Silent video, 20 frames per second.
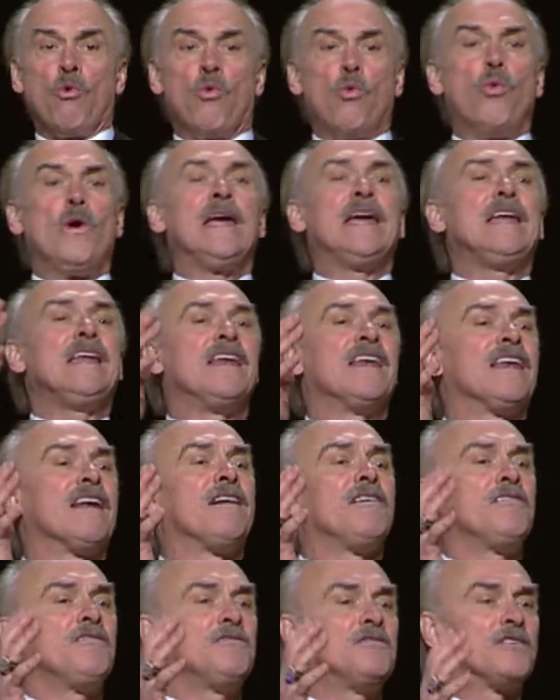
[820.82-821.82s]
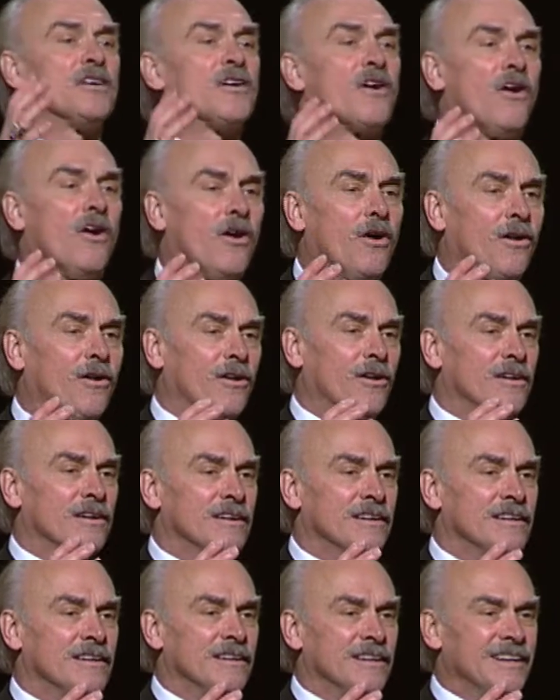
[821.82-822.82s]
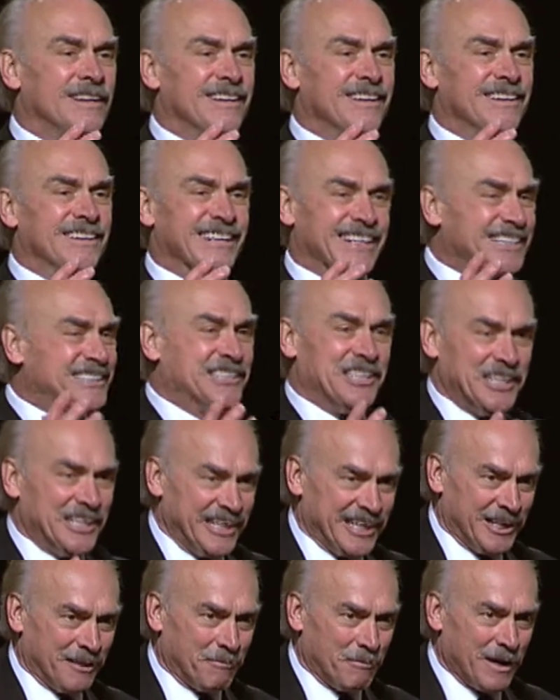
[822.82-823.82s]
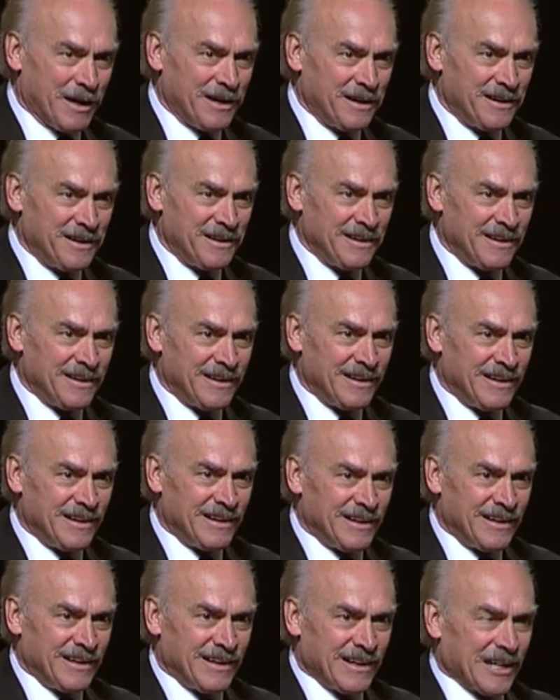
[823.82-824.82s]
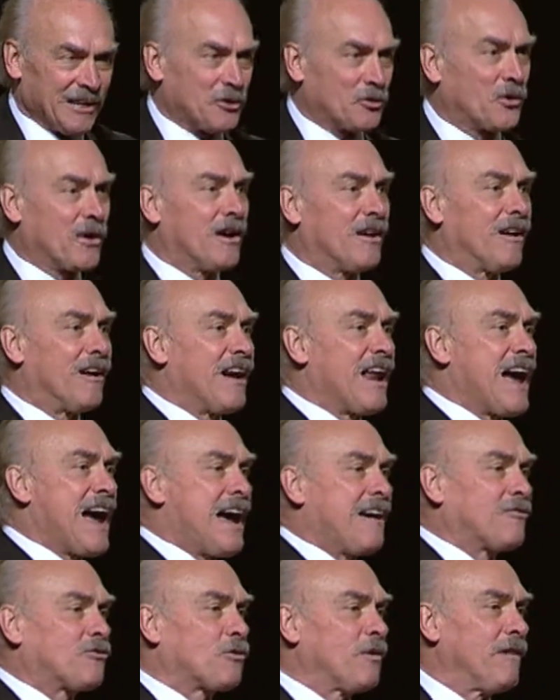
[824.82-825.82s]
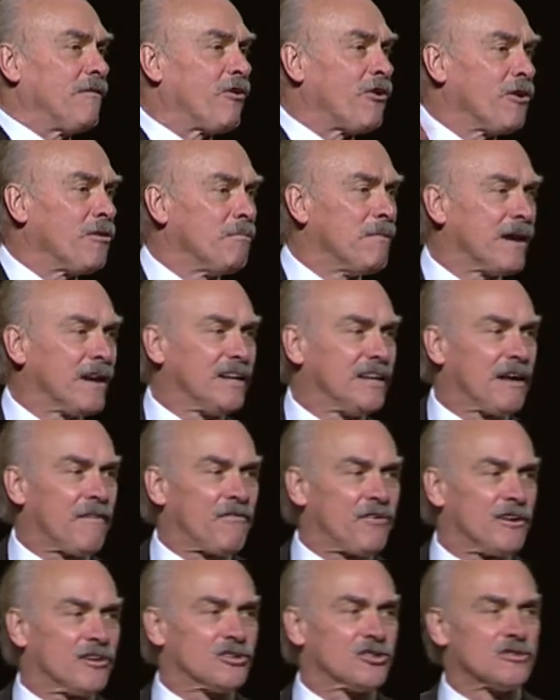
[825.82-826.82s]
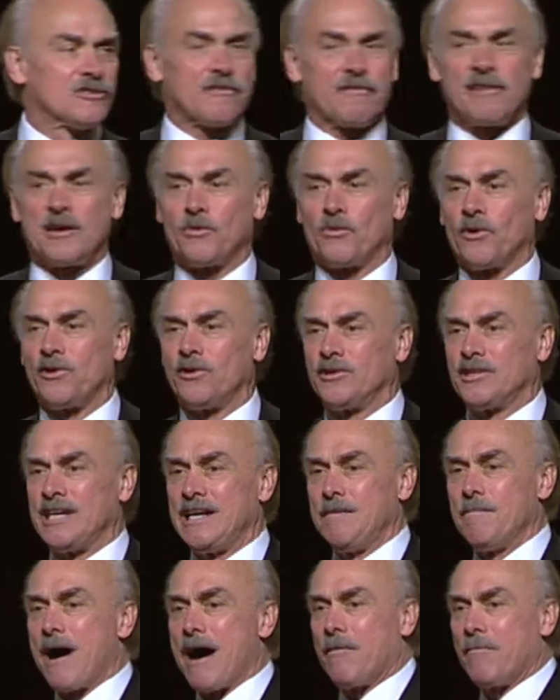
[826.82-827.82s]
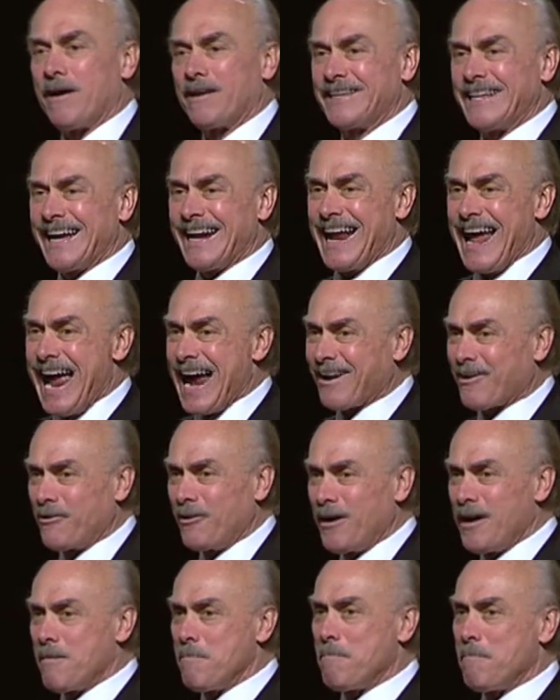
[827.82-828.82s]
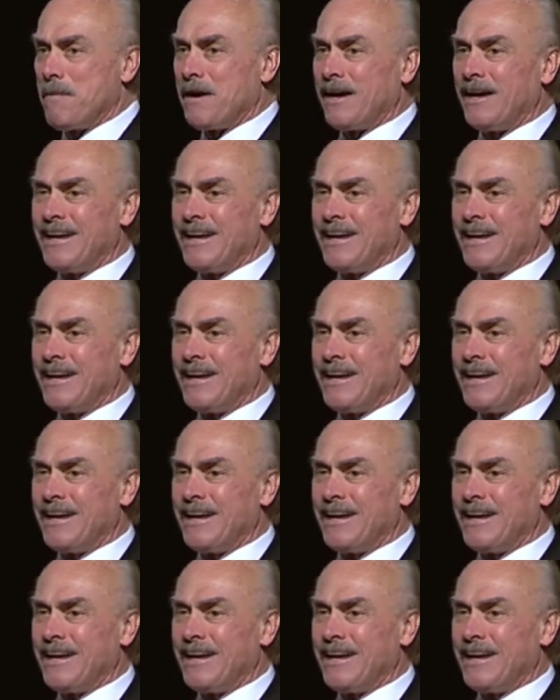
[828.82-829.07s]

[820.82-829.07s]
we love to call a team. And throughout our lives, we've heard many definitions of that word team. How about that acronym